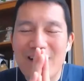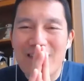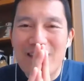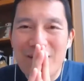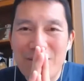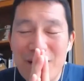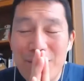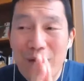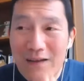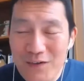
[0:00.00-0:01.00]
they they
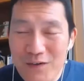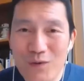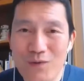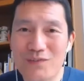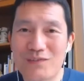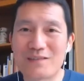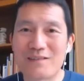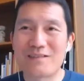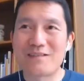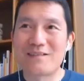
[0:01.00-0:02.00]
bought the course
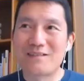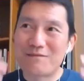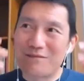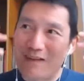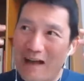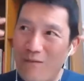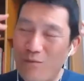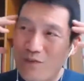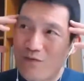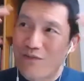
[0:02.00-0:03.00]
have
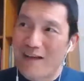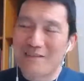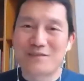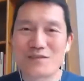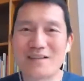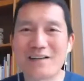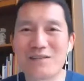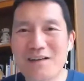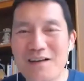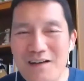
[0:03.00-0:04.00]
with the fan just like
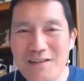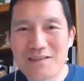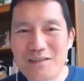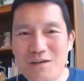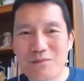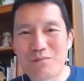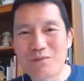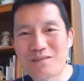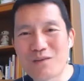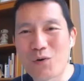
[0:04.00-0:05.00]

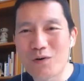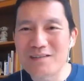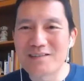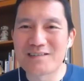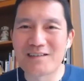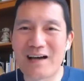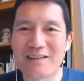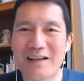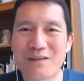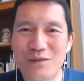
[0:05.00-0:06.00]
courses is a
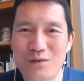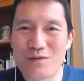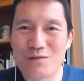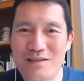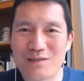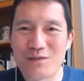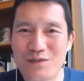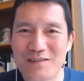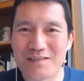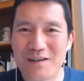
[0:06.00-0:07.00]
lot like new year's
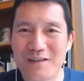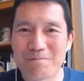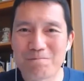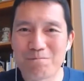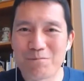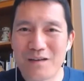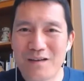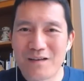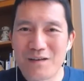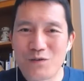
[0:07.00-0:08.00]
resolutions right
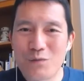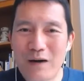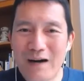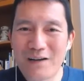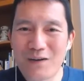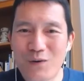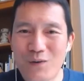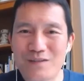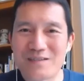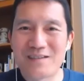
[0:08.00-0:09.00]
you buy a
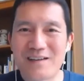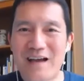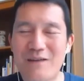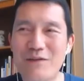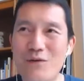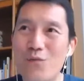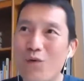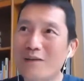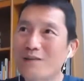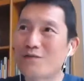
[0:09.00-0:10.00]
course having
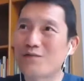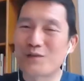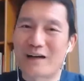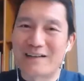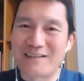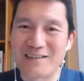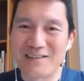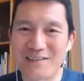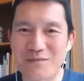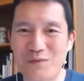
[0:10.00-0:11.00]
wonderful
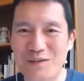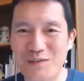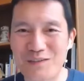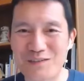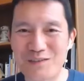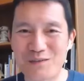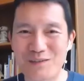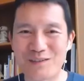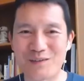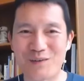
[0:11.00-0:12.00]
ideas of what you could do
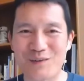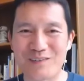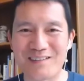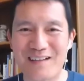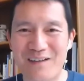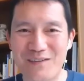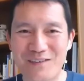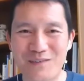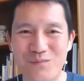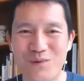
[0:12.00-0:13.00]
with the course and having
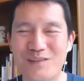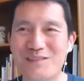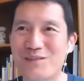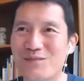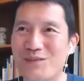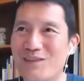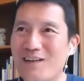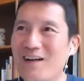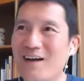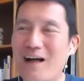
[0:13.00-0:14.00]
this wonderful,
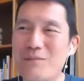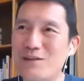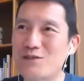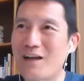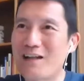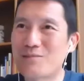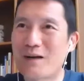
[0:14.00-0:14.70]
I'm going to change my